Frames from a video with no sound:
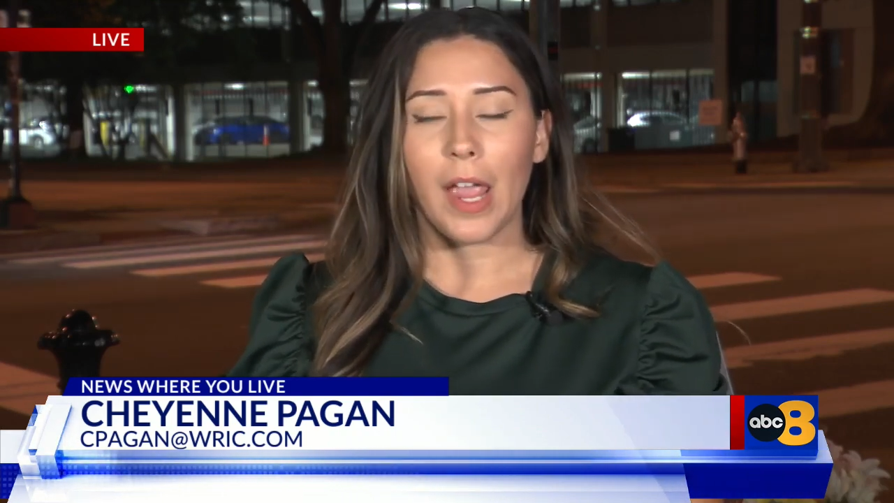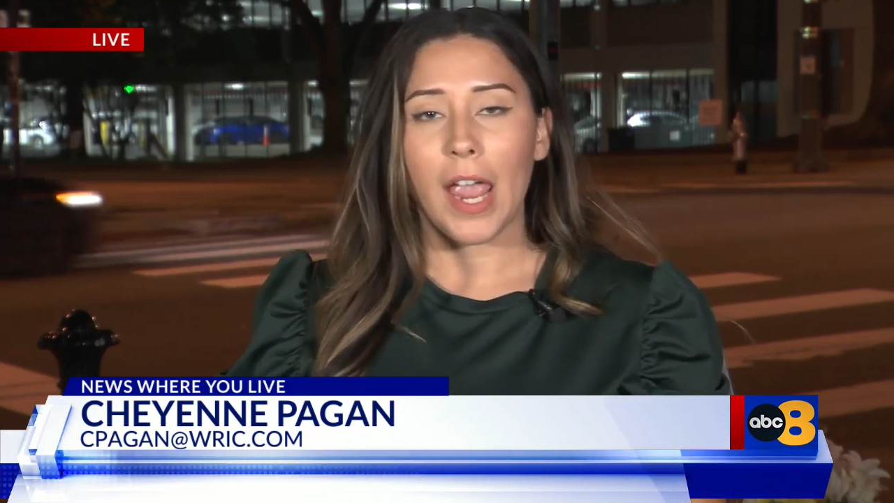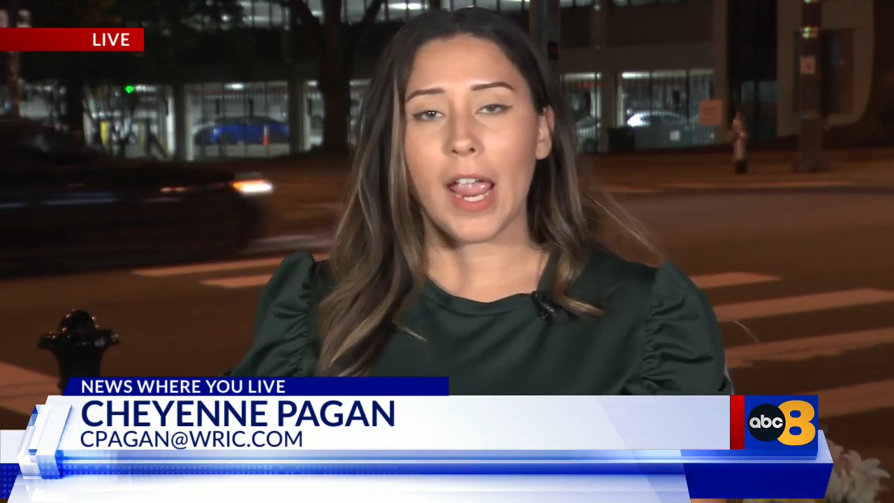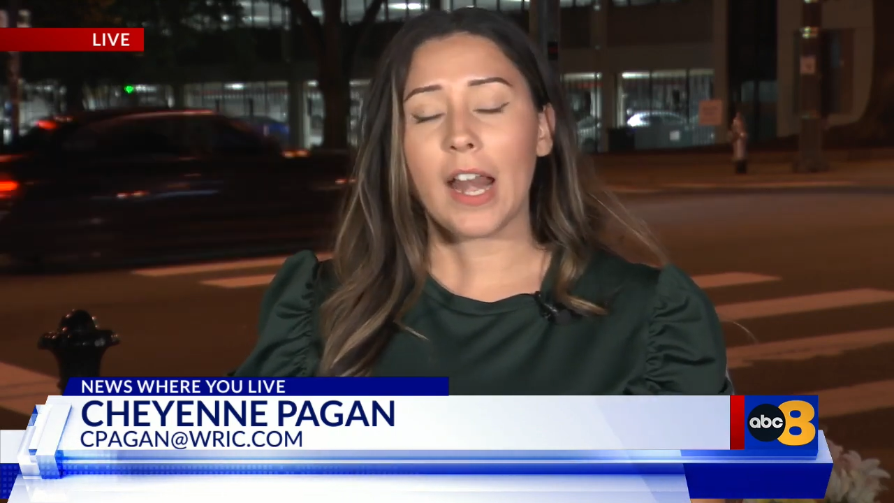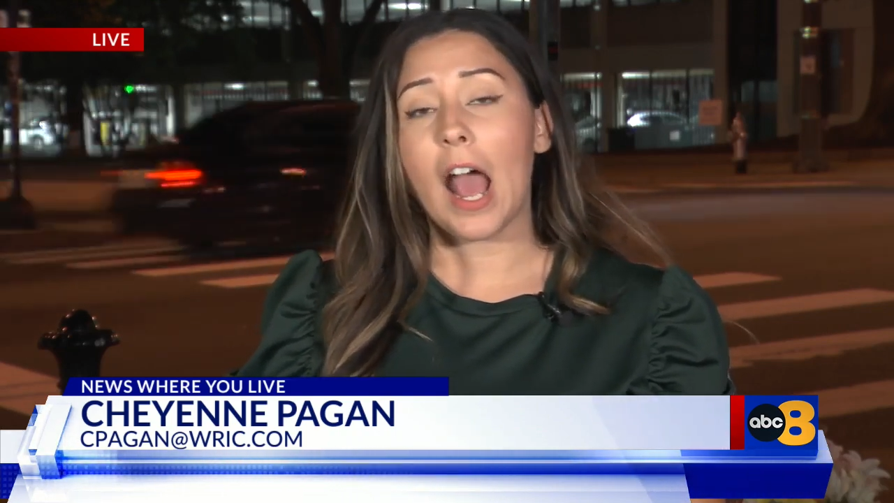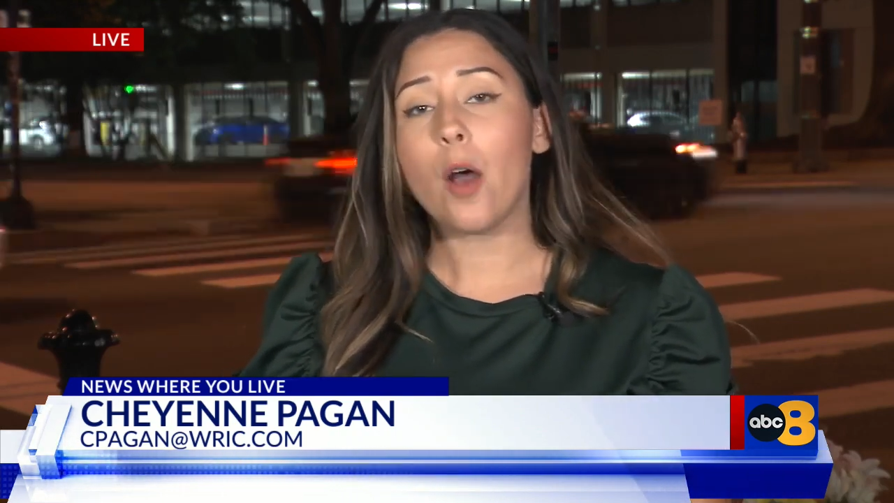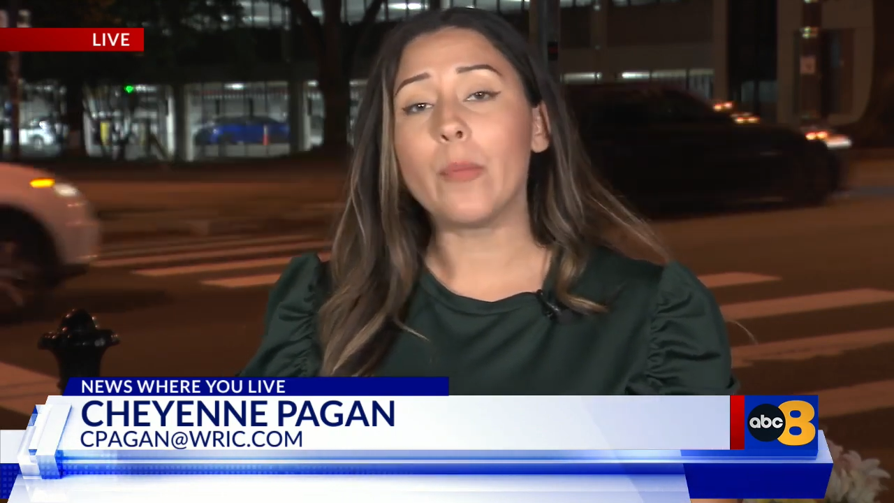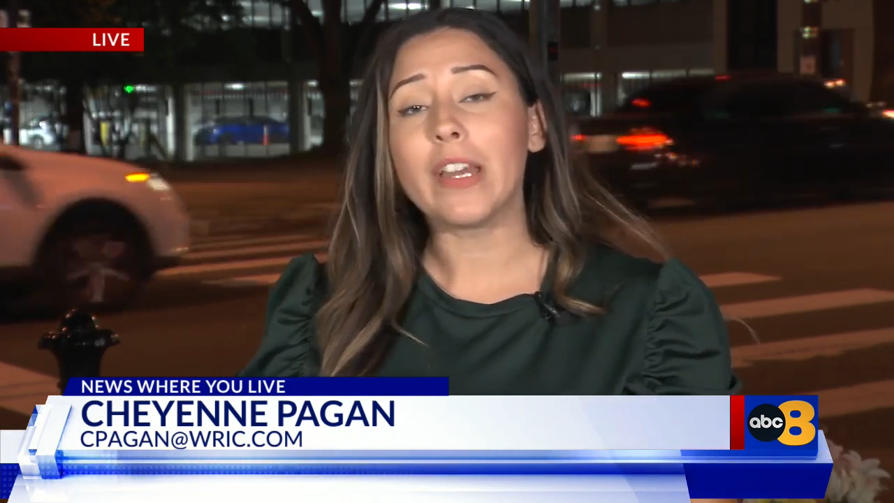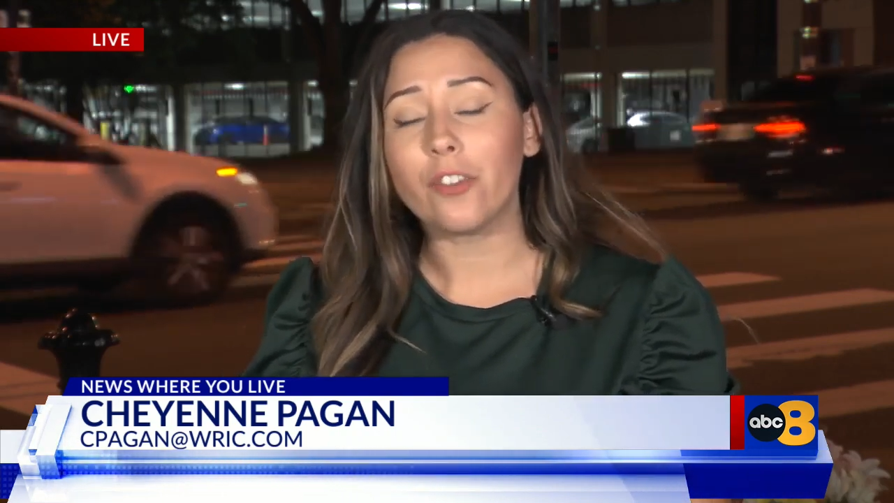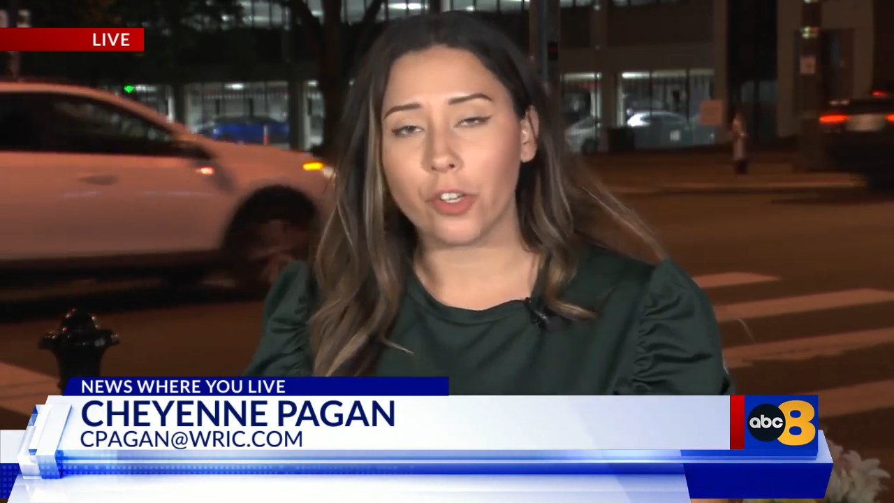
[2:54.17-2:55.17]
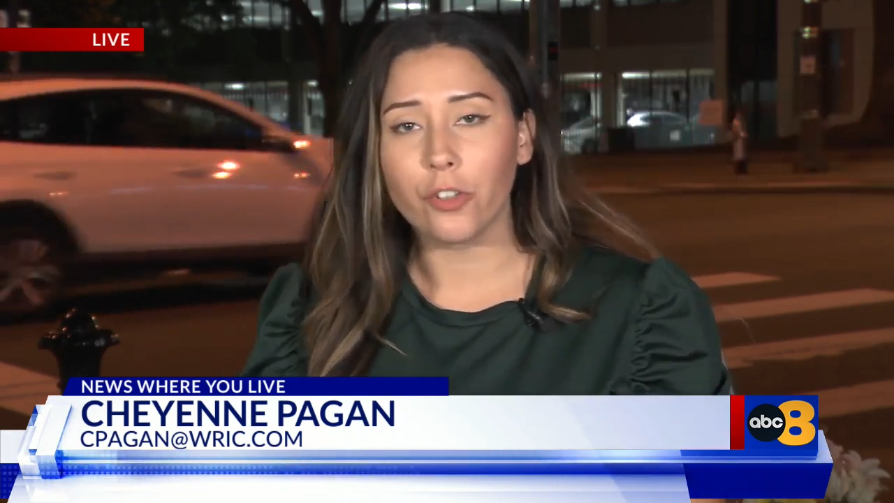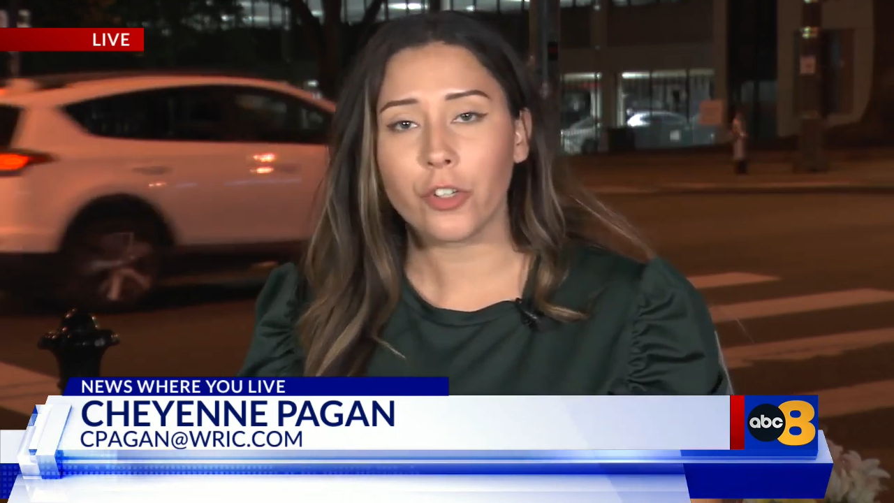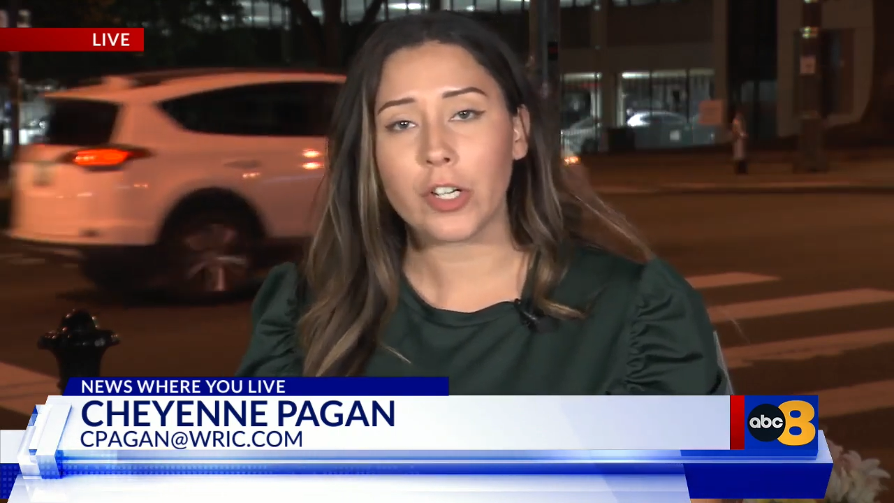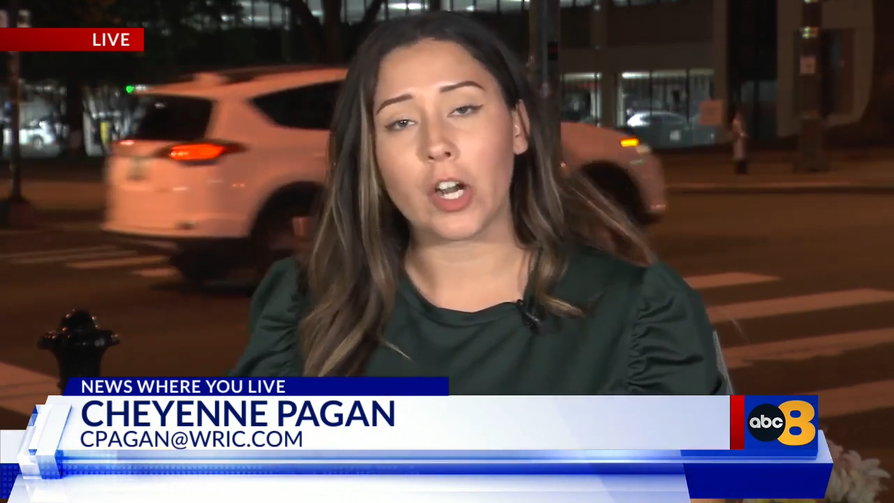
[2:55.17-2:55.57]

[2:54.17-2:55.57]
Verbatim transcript: and how many children